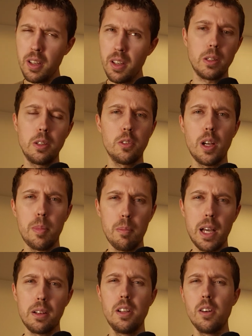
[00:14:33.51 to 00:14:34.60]
quickly
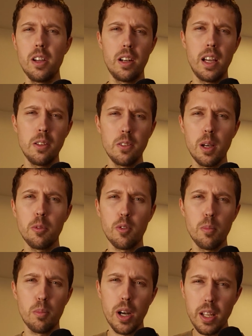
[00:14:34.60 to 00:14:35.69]
stopping bacteria and enzymes from